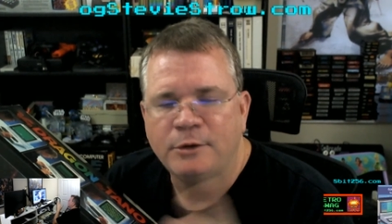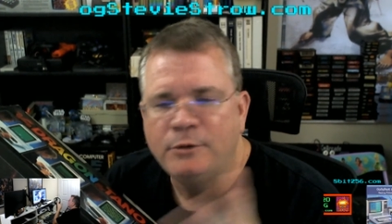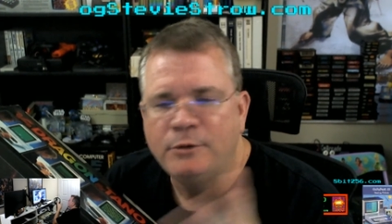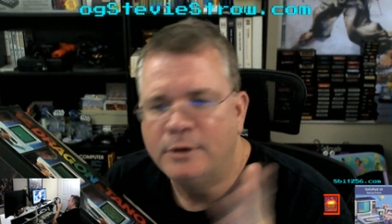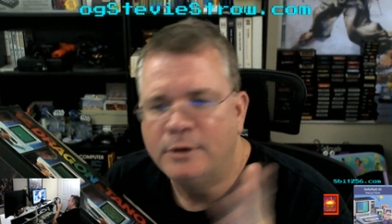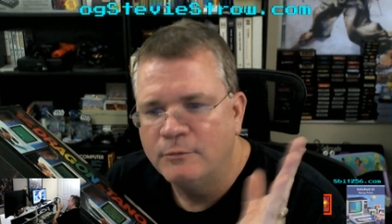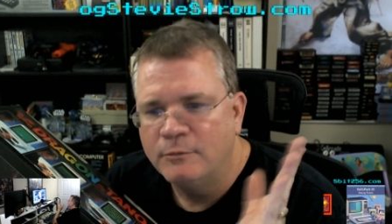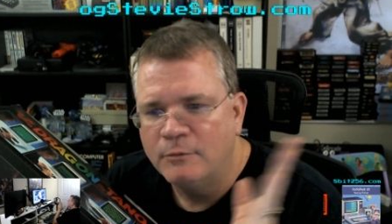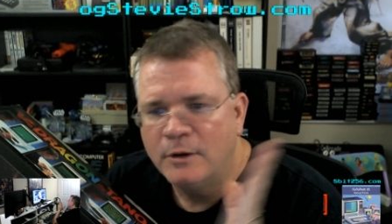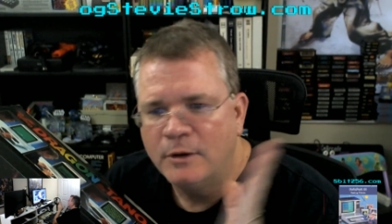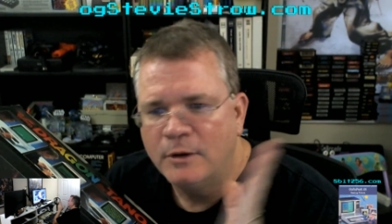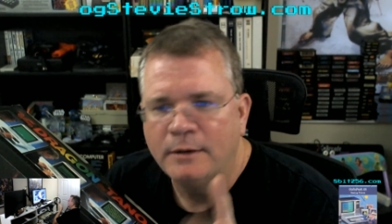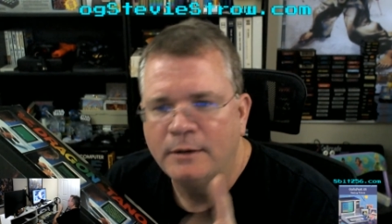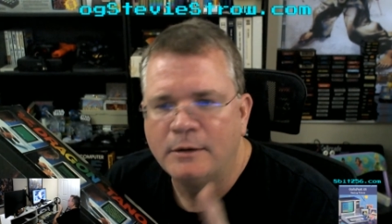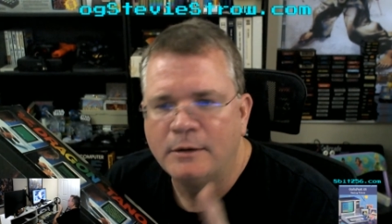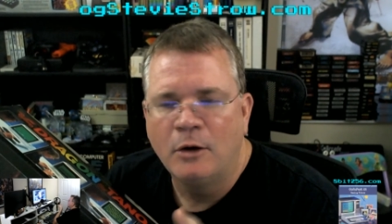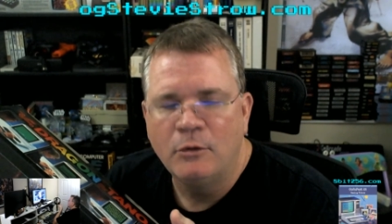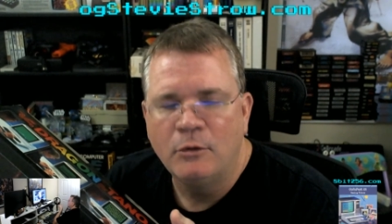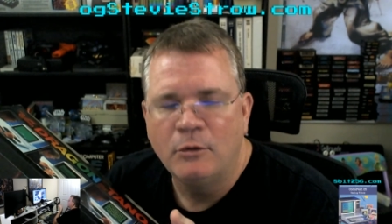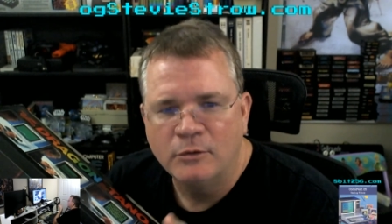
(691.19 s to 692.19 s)
You can run
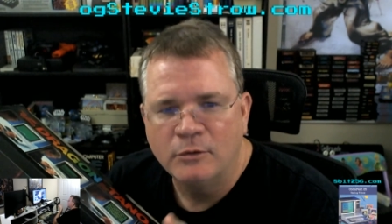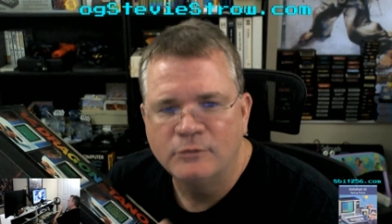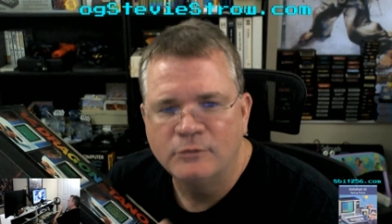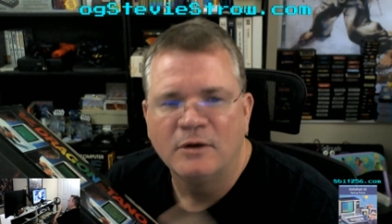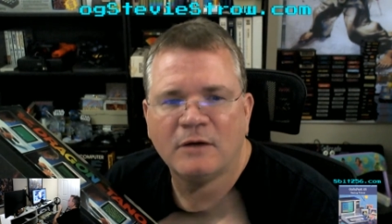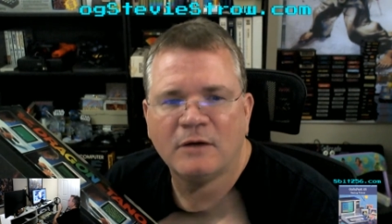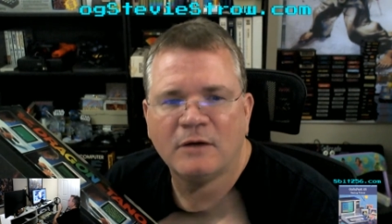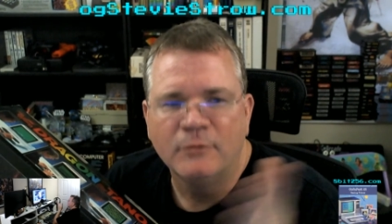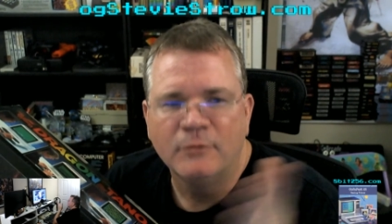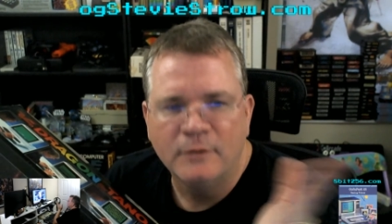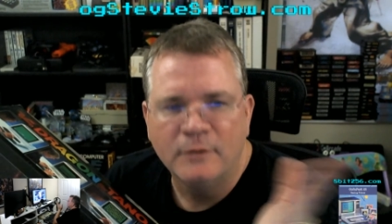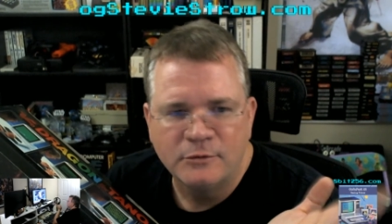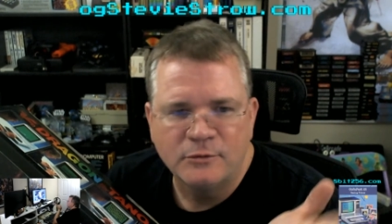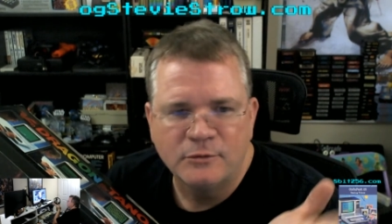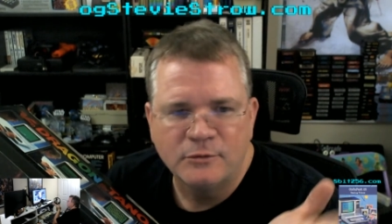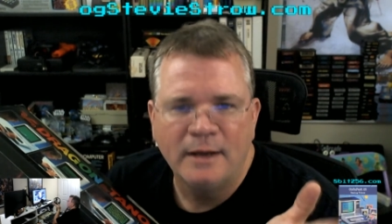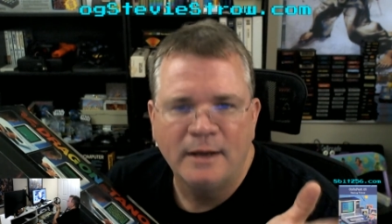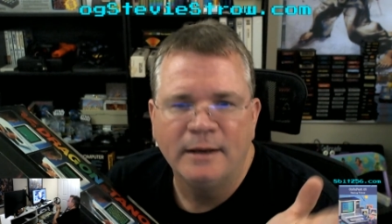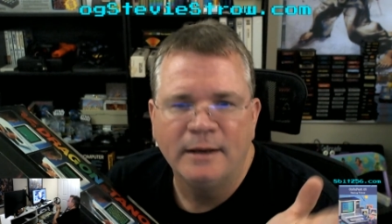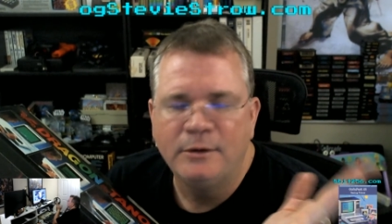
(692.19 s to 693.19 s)
Coco software in a
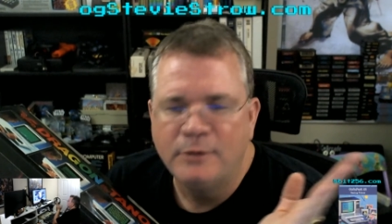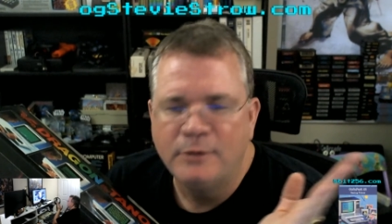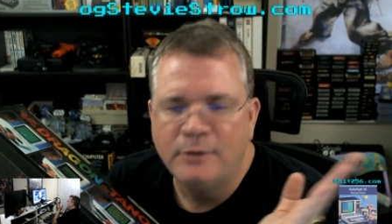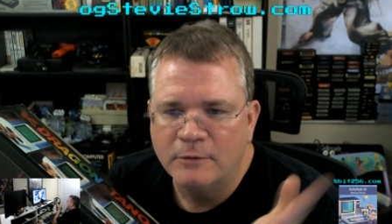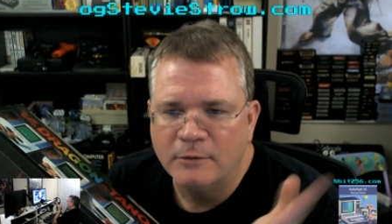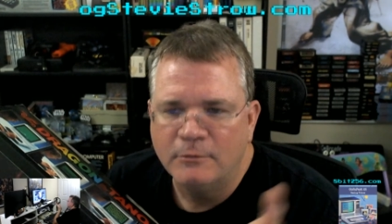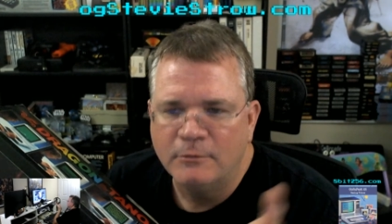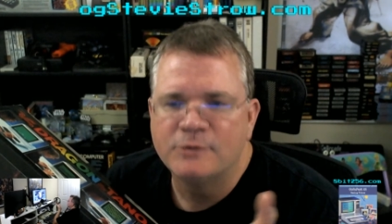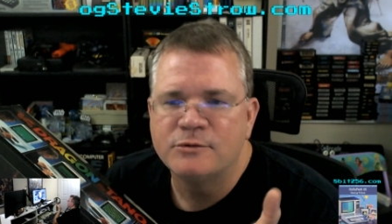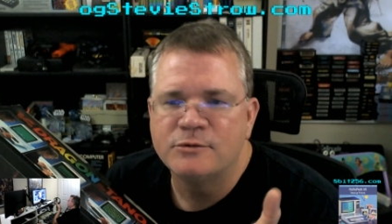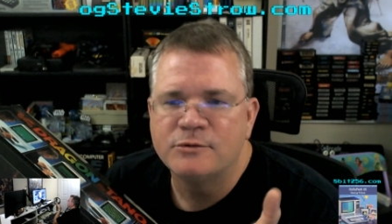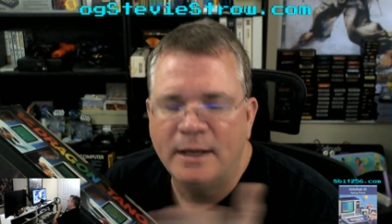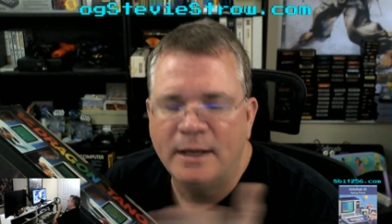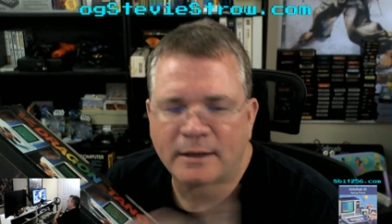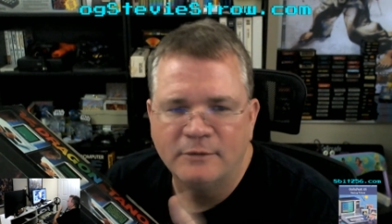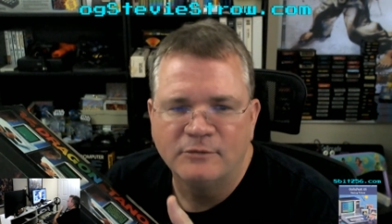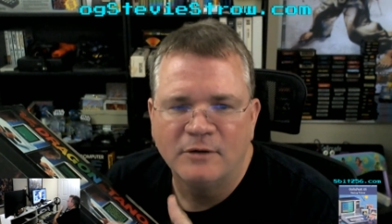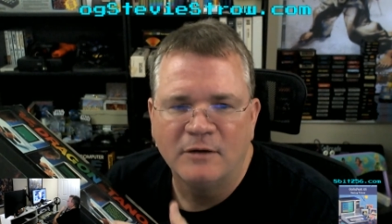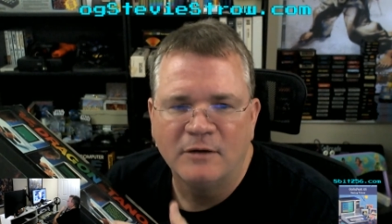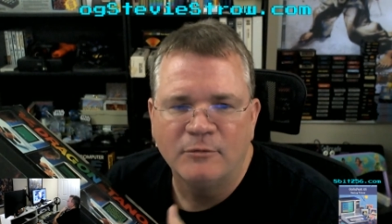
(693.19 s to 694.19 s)
Dragon, you can run
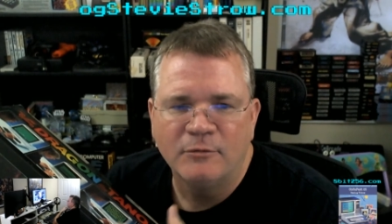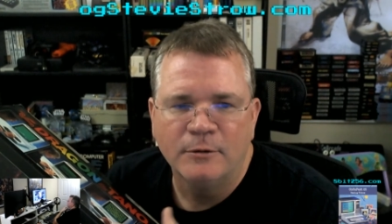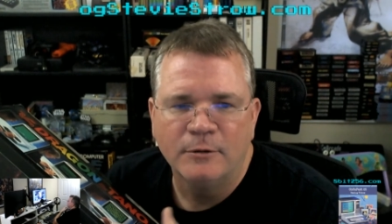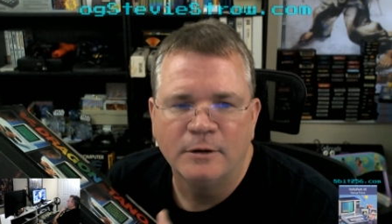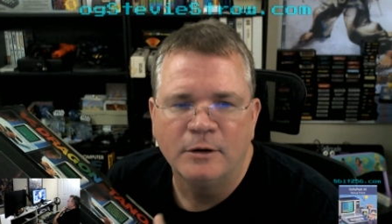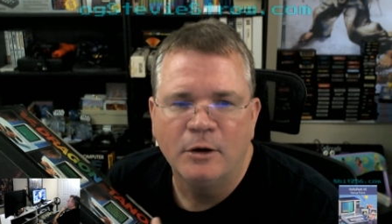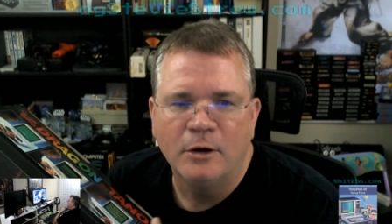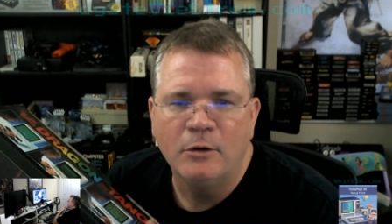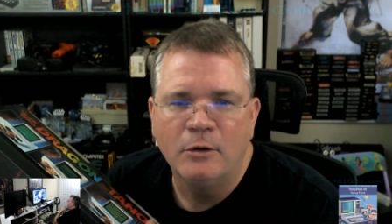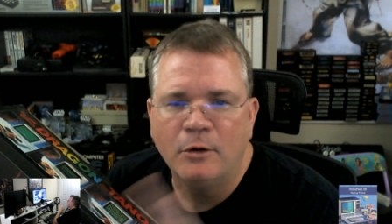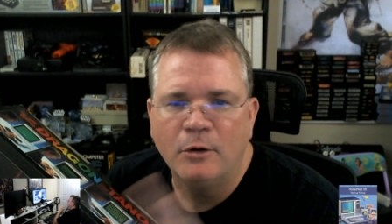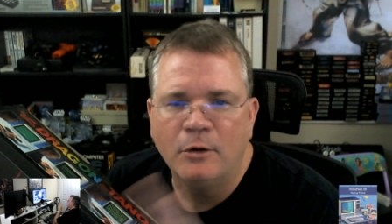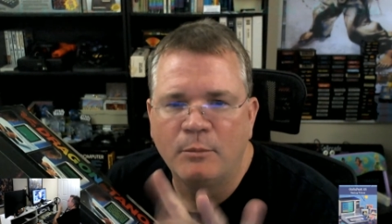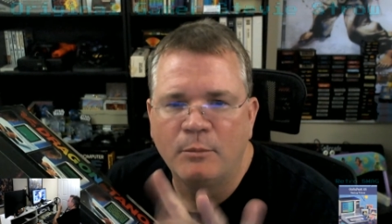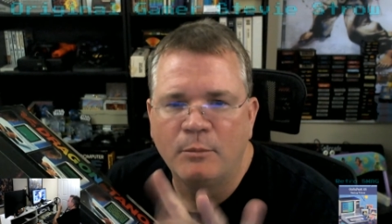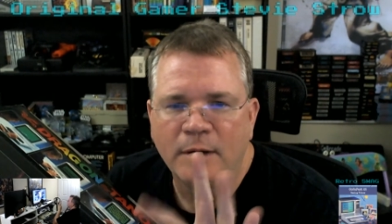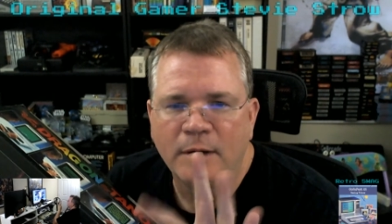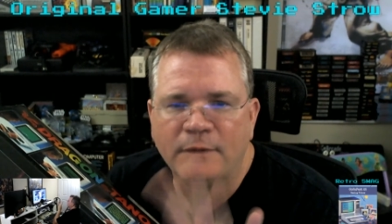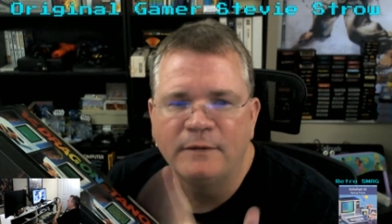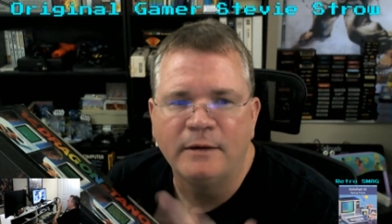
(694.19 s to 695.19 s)
Dragon software in a Coco,
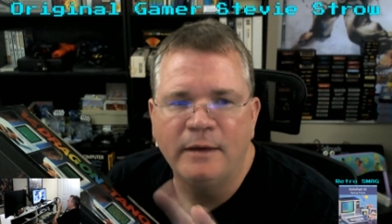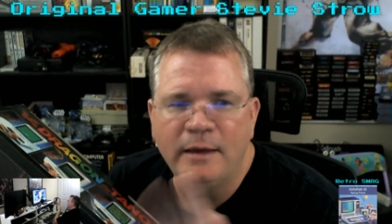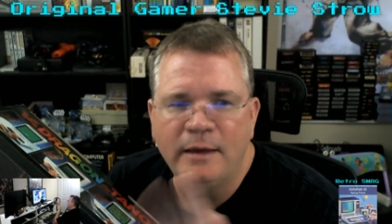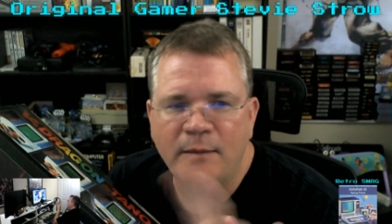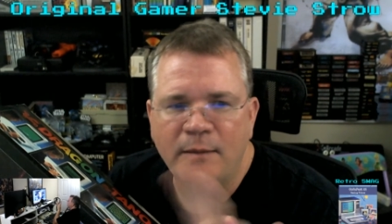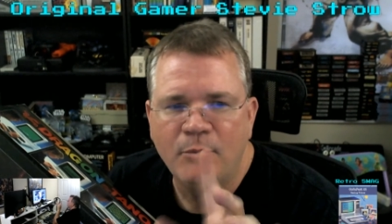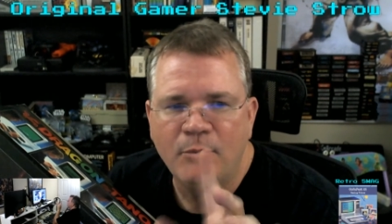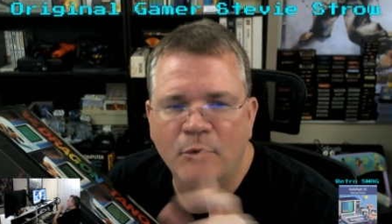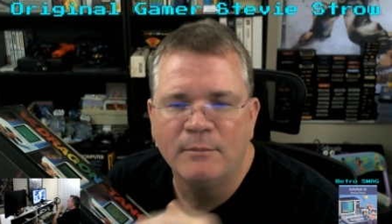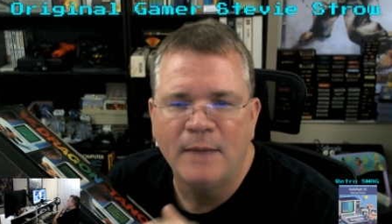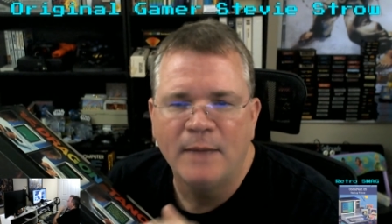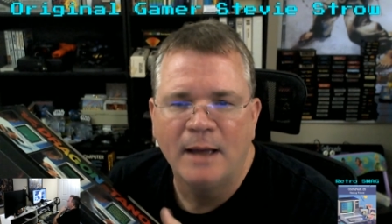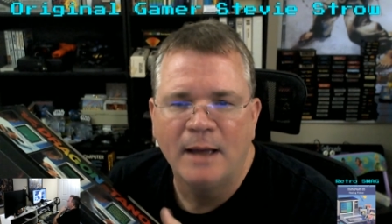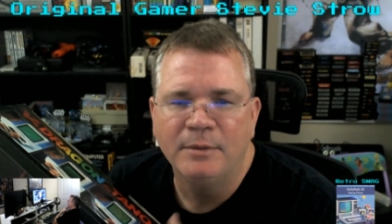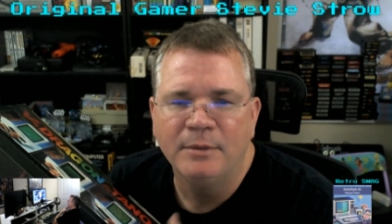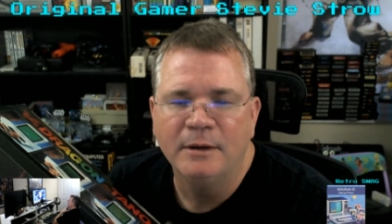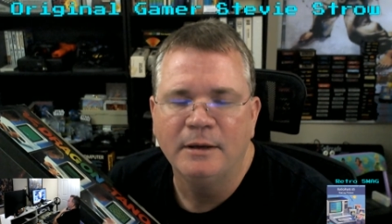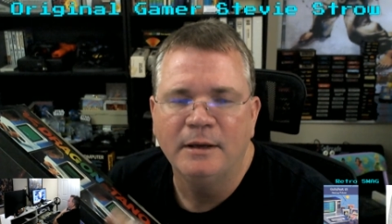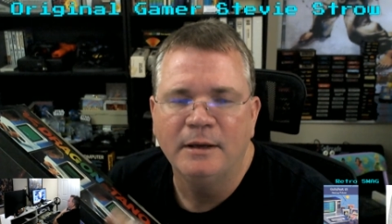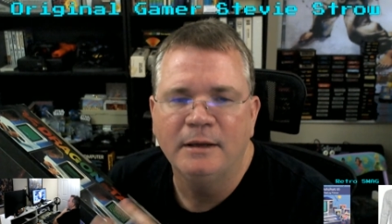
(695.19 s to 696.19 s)
but the keyboard
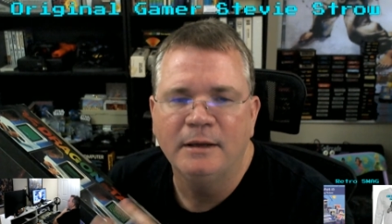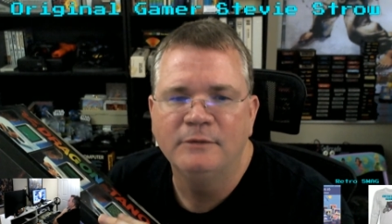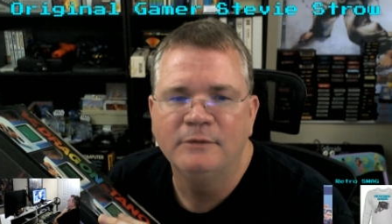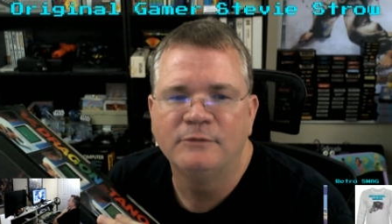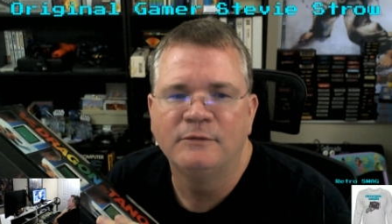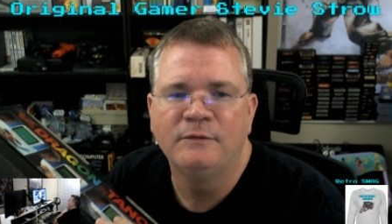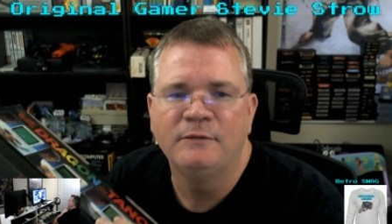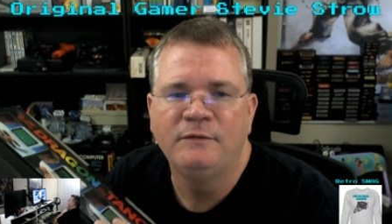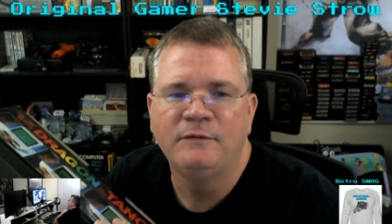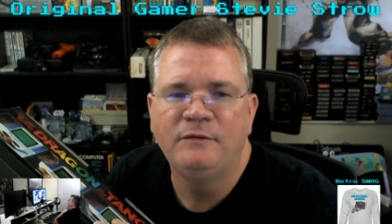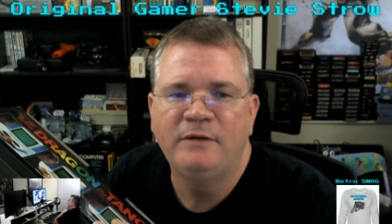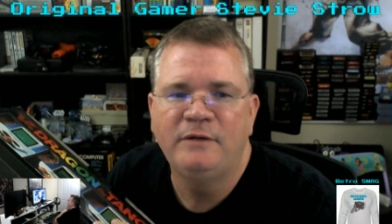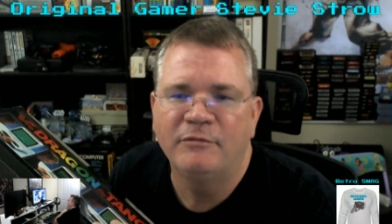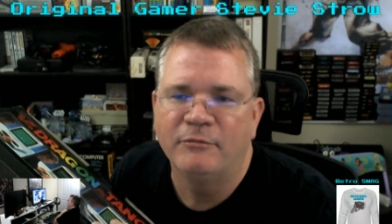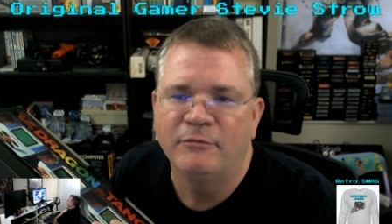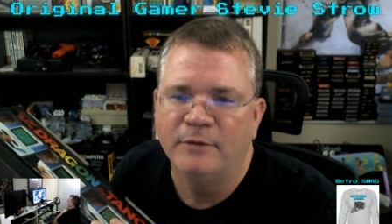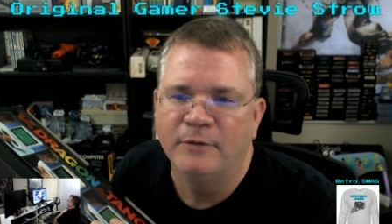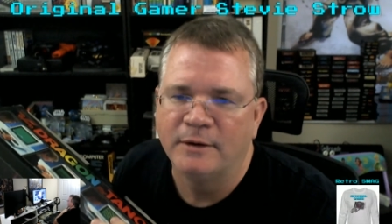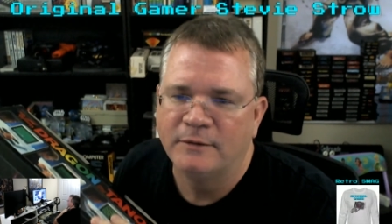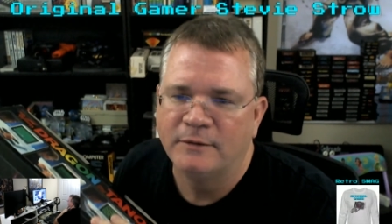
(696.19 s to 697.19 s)
mapping is
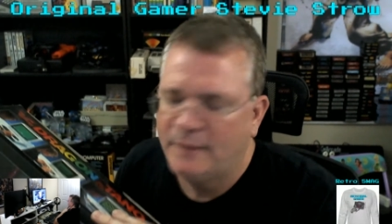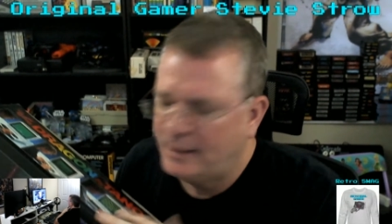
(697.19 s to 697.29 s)
different.